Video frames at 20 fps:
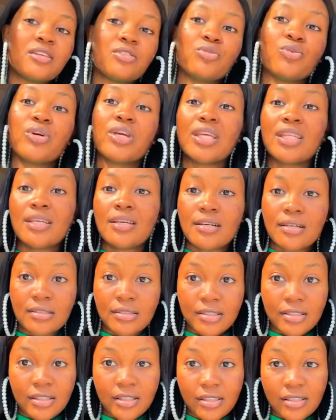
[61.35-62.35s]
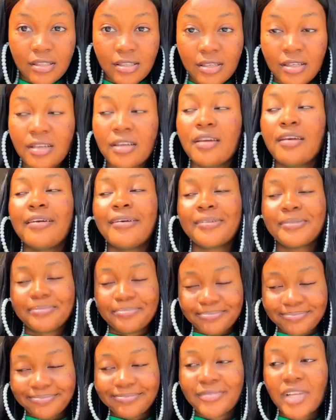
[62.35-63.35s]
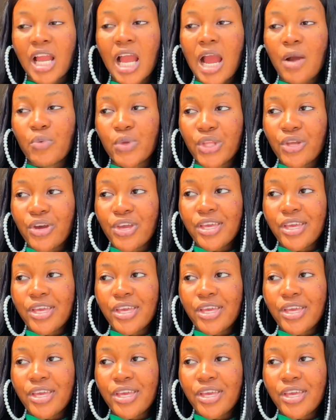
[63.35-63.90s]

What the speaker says: no clinical needed. We don't